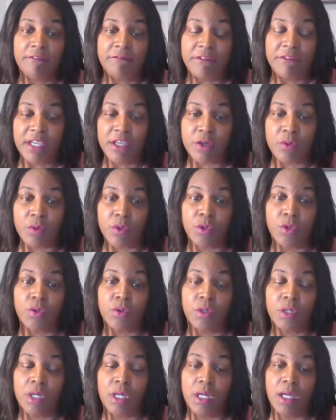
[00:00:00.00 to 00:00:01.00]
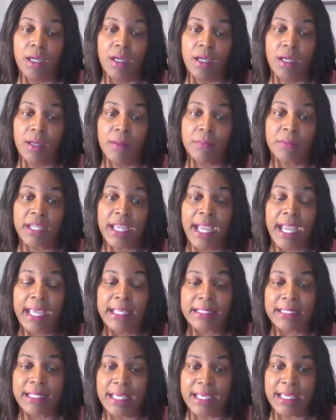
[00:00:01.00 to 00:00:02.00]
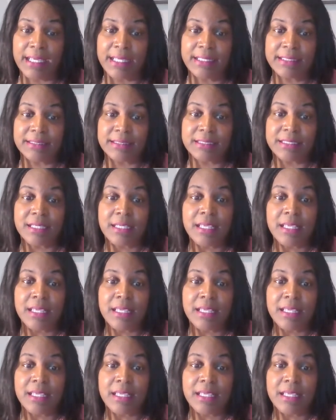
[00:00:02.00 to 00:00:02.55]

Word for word: federal um, guidelines,